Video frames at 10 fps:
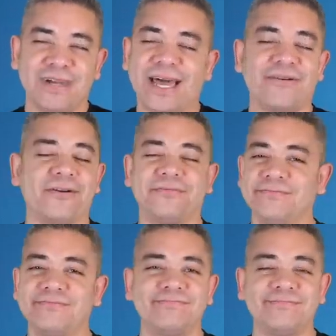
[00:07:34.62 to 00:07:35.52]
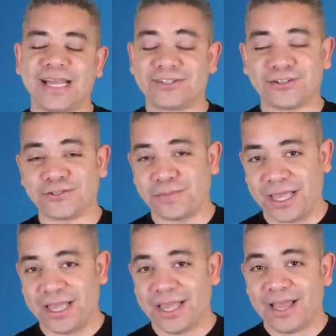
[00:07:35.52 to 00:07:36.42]
I don't know. That's just
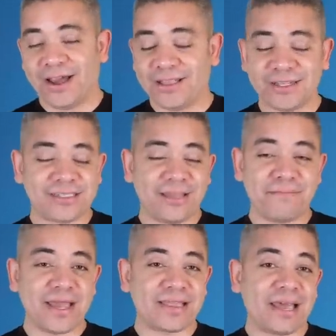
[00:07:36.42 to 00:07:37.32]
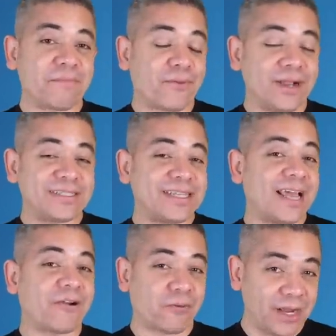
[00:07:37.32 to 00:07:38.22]
me. Unless they make that price
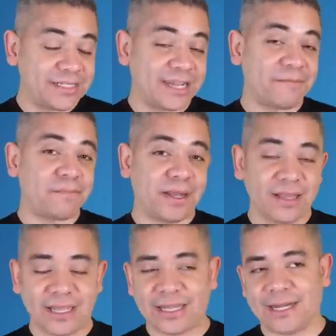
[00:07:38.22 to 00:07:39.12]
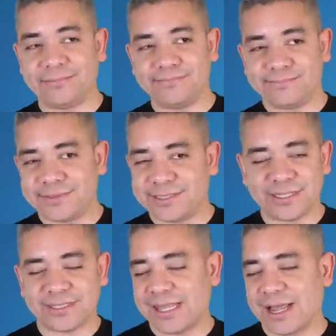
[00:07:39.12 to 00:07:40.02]
tag crazy compelling, I'm
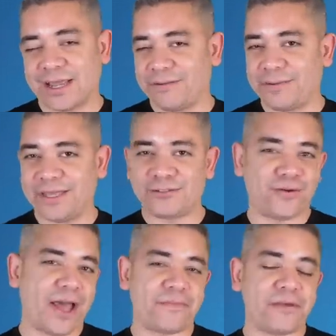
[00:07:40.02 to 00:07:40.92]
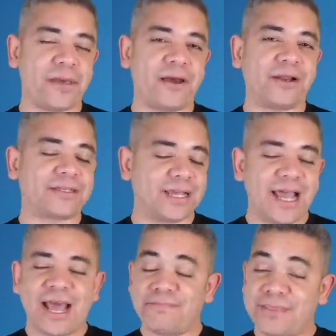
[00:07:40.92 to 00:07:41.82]
just not going to be too happy about it.
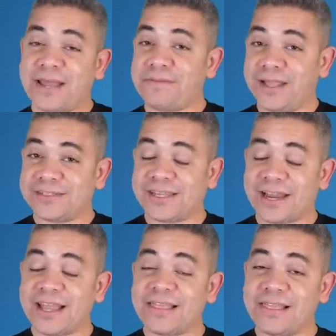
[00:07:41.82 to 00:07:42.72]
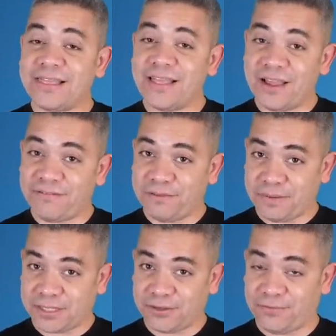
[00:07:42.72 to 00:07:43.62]
That being said, I love the
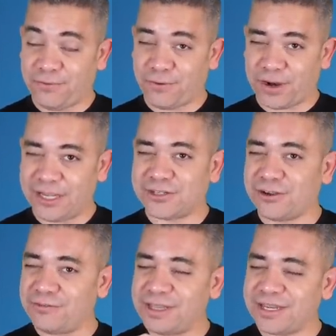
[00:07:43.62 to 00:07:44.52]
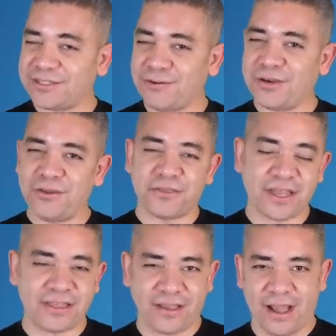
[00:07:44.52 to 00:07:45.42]
Pixel 4a, so let us know what you
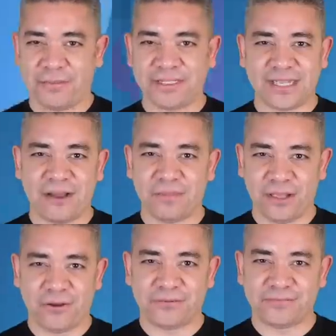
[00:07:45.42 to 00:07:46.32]
think in the comments down below